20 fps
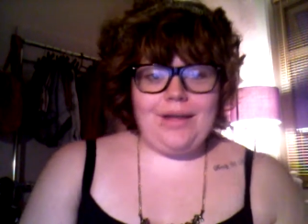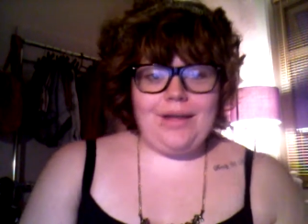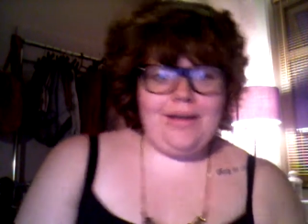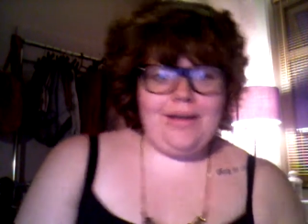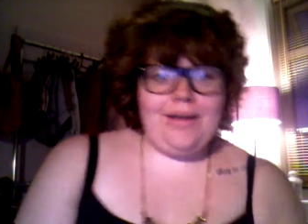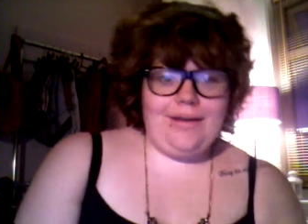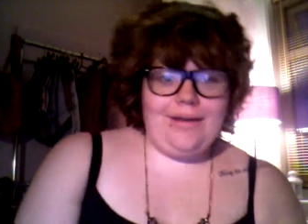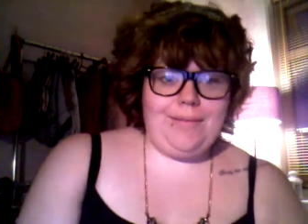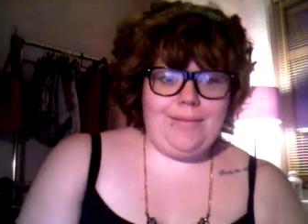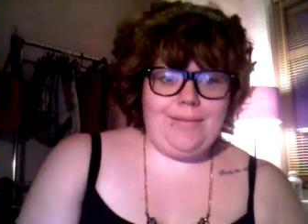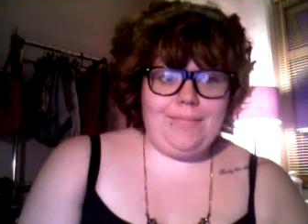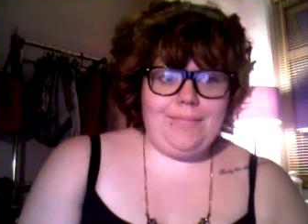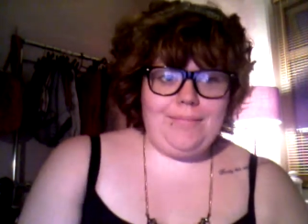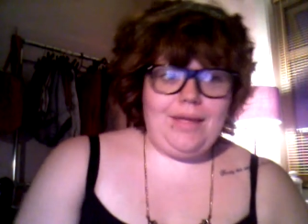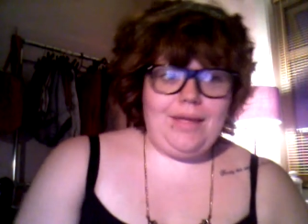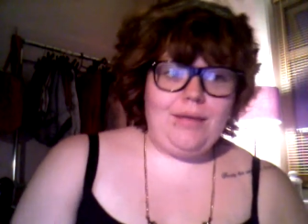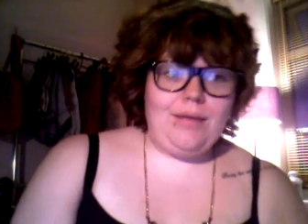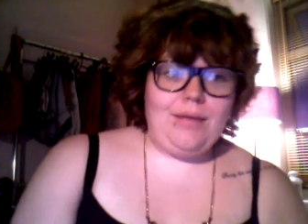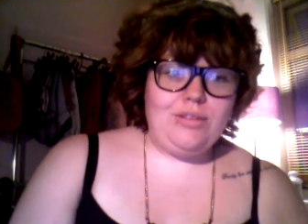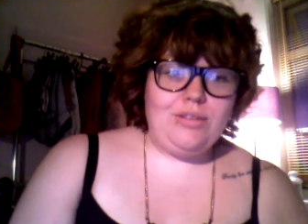I
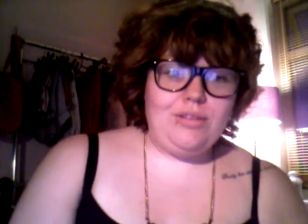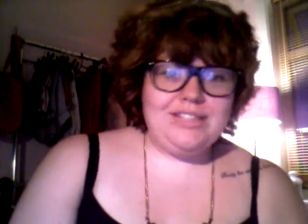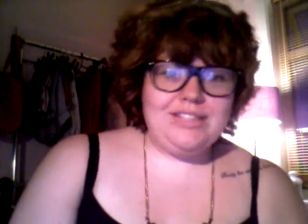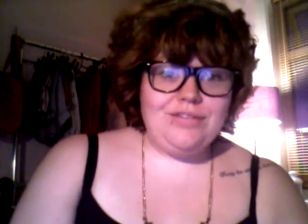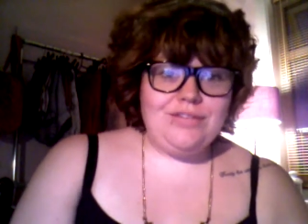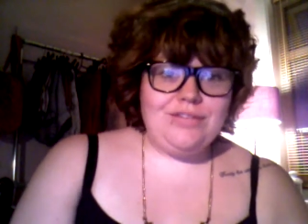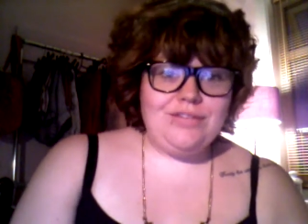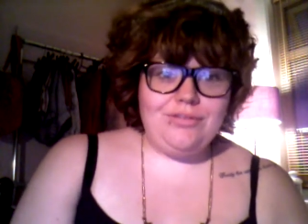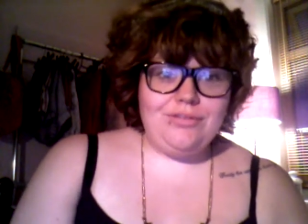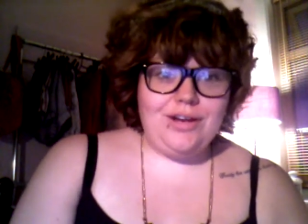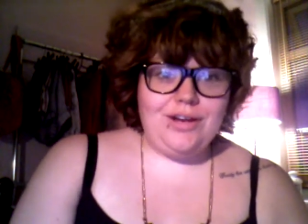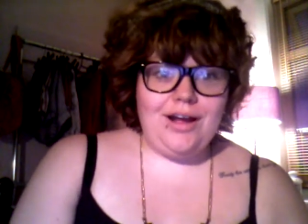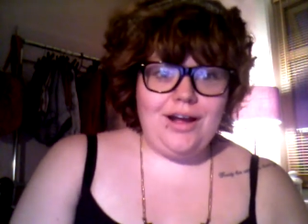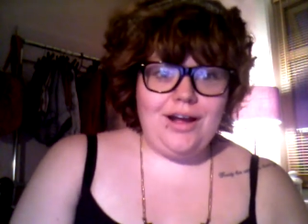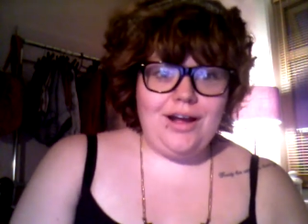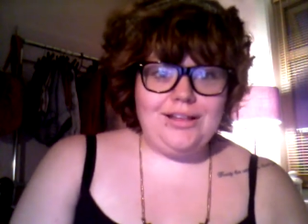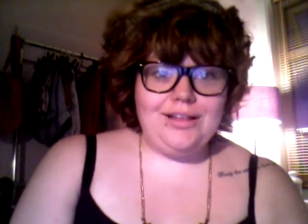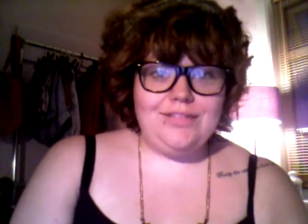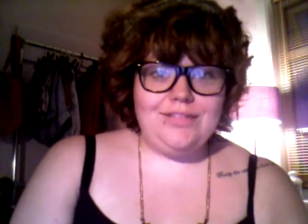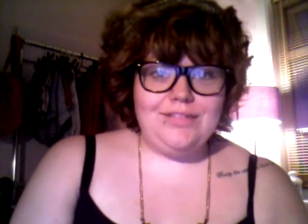wanted to
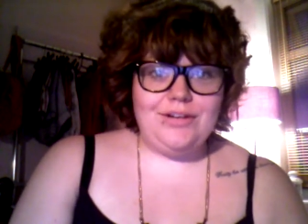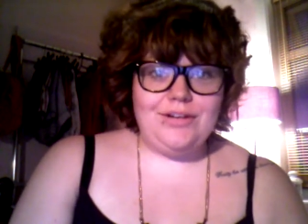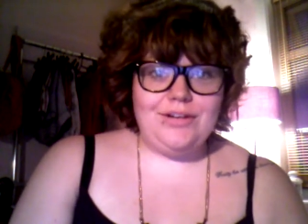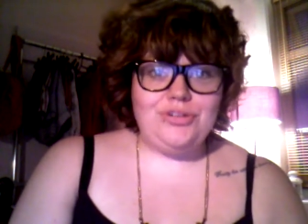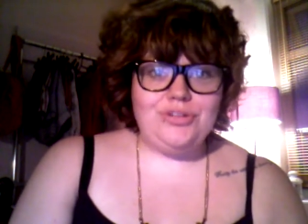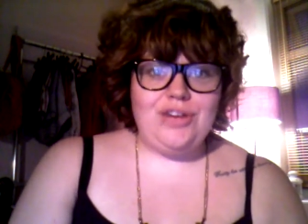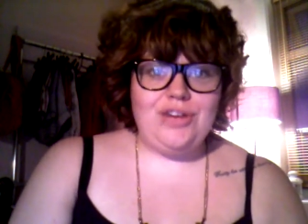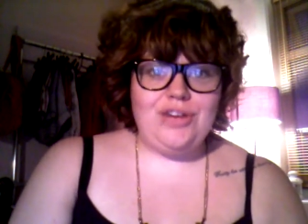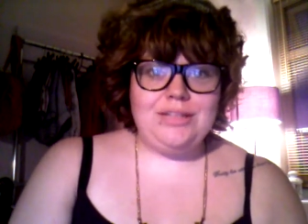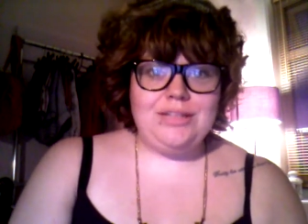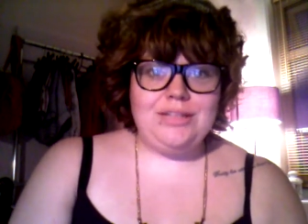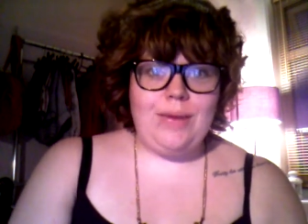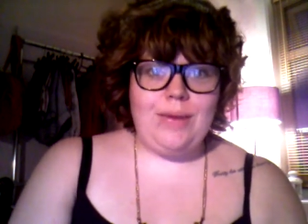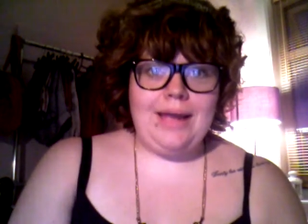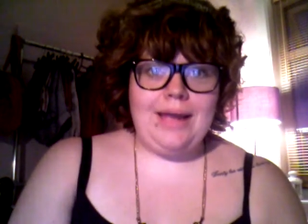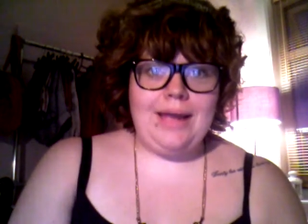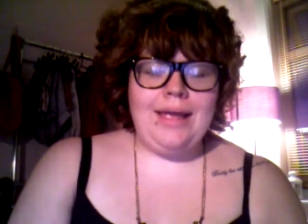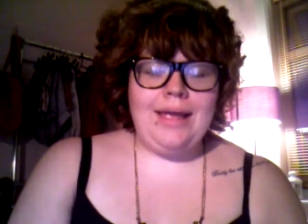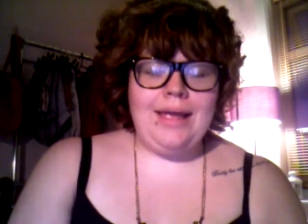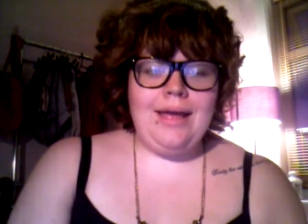record this video straight
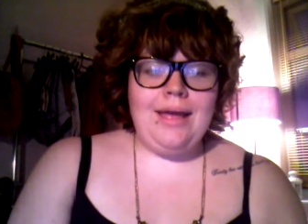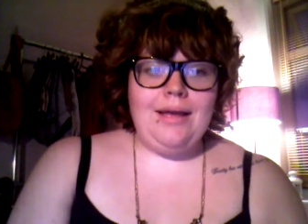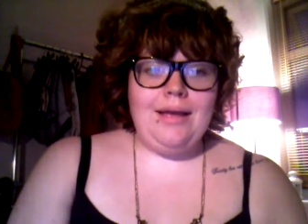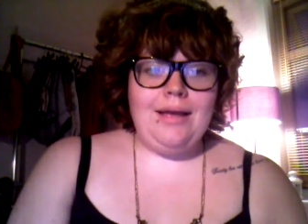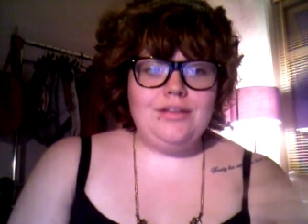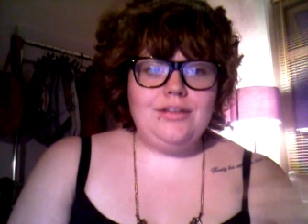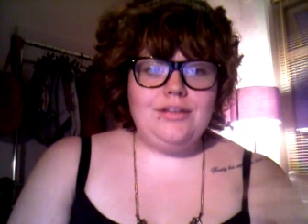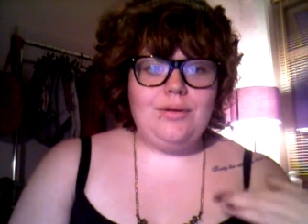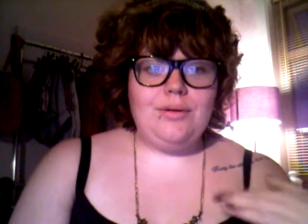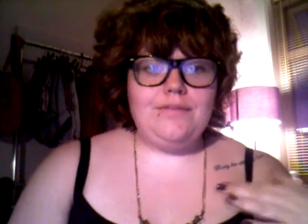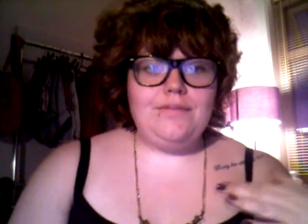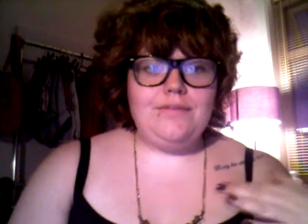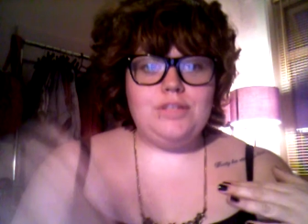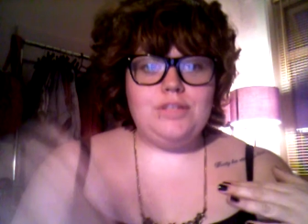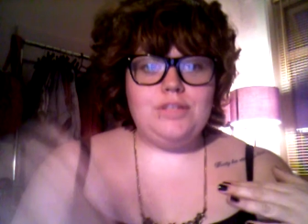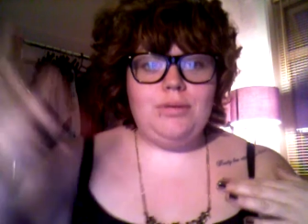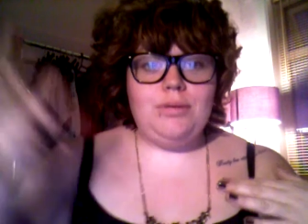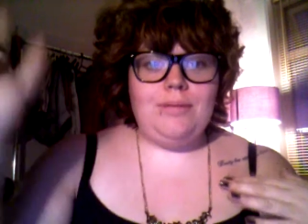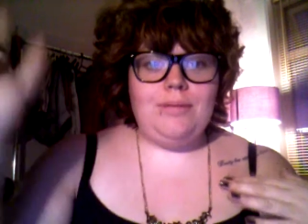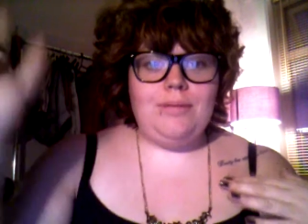away, so I've
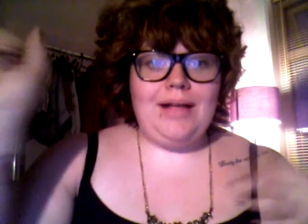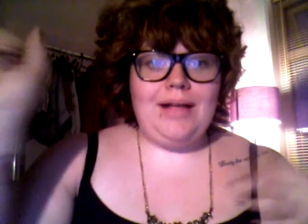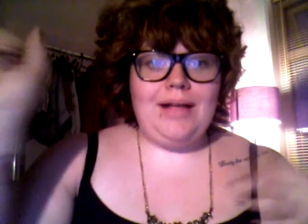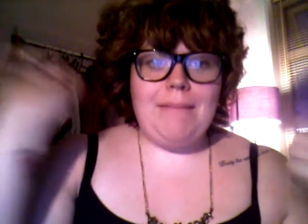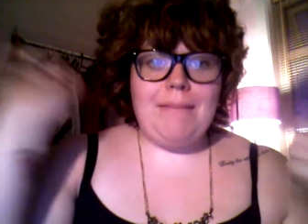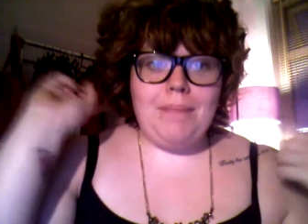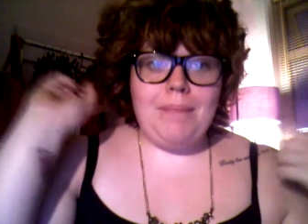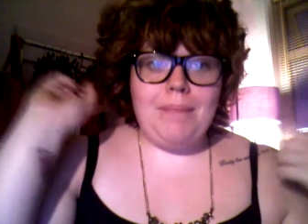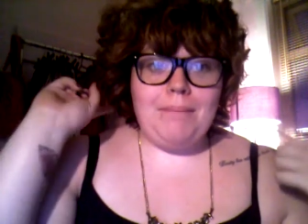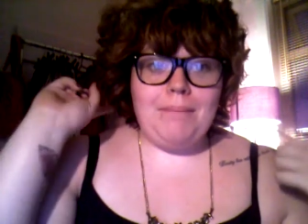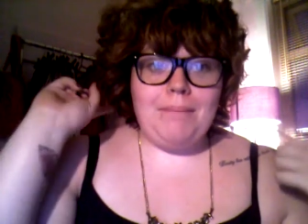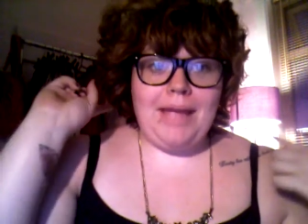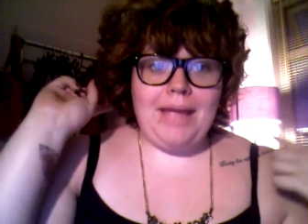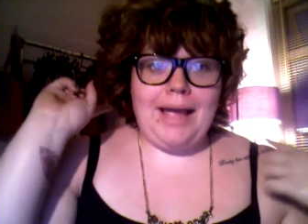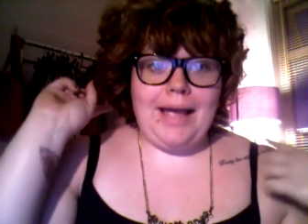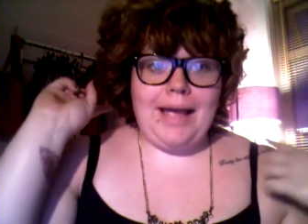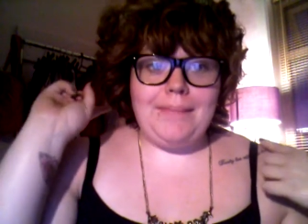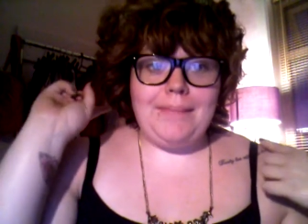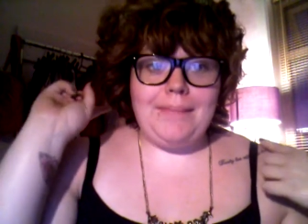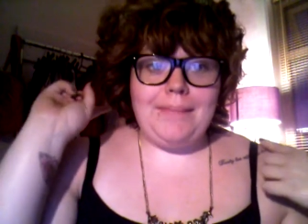just put my lamp on
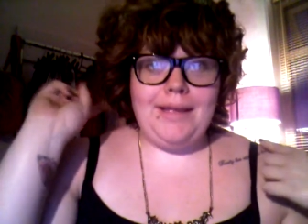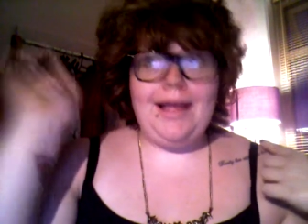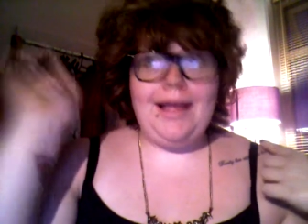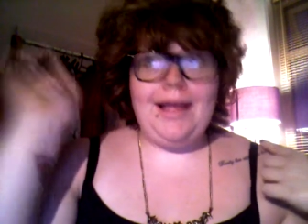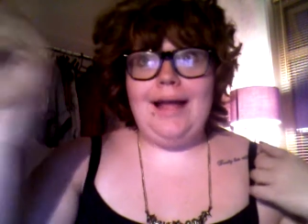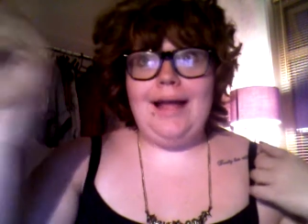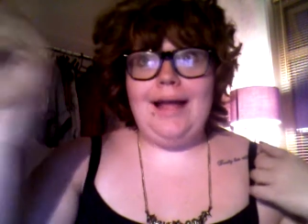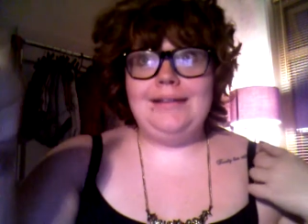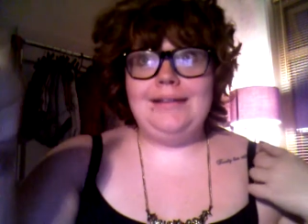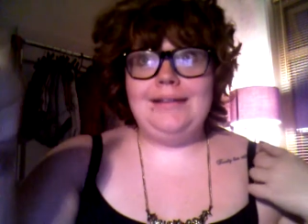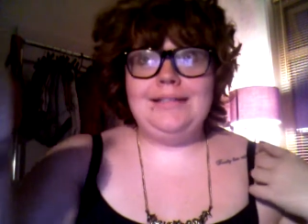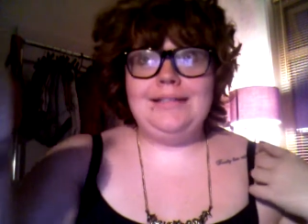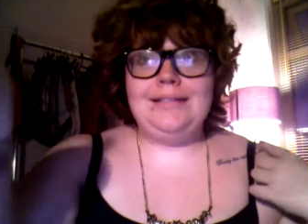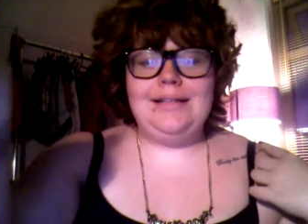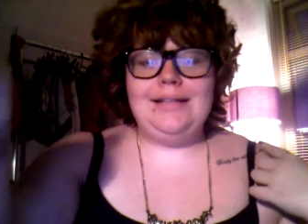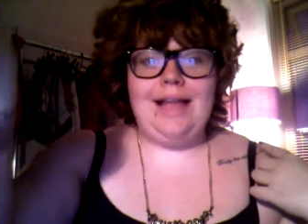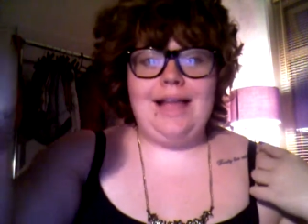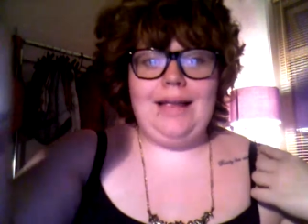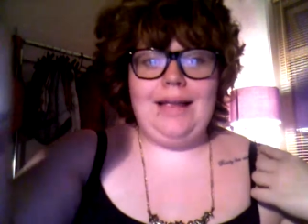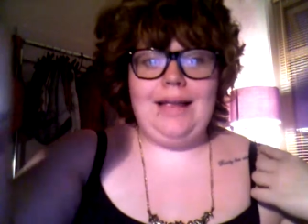behind me and a
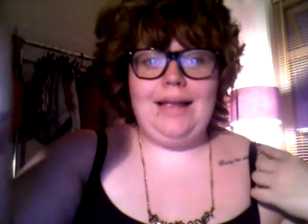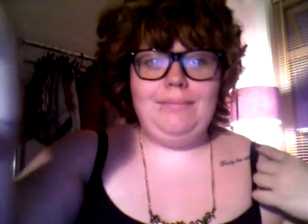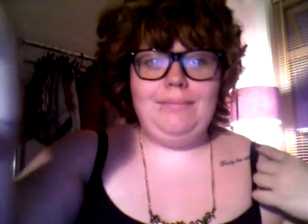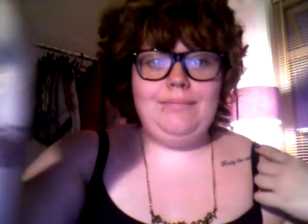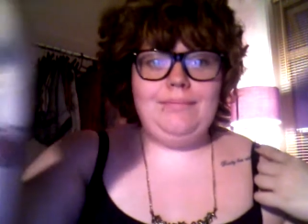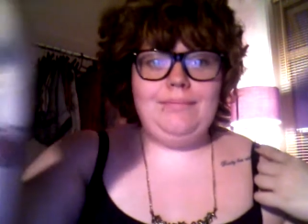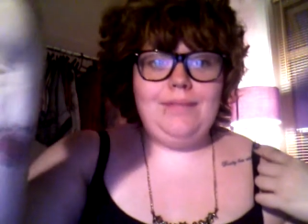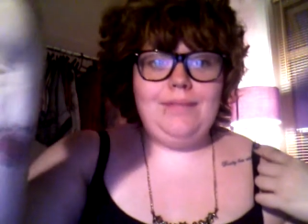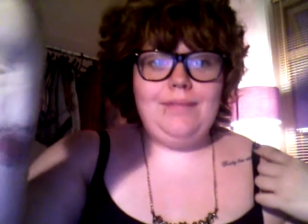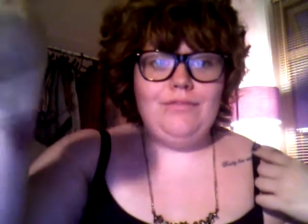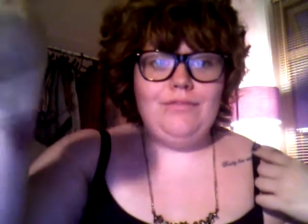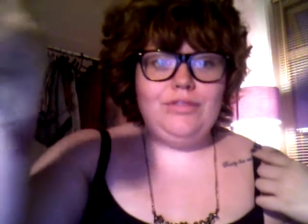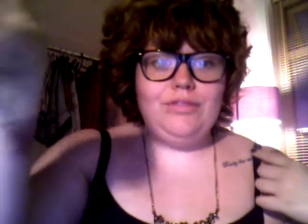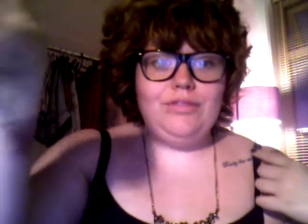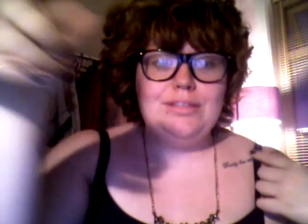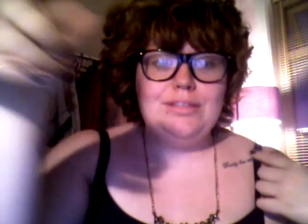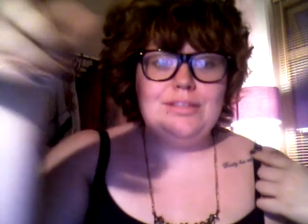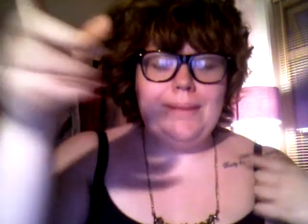light in front of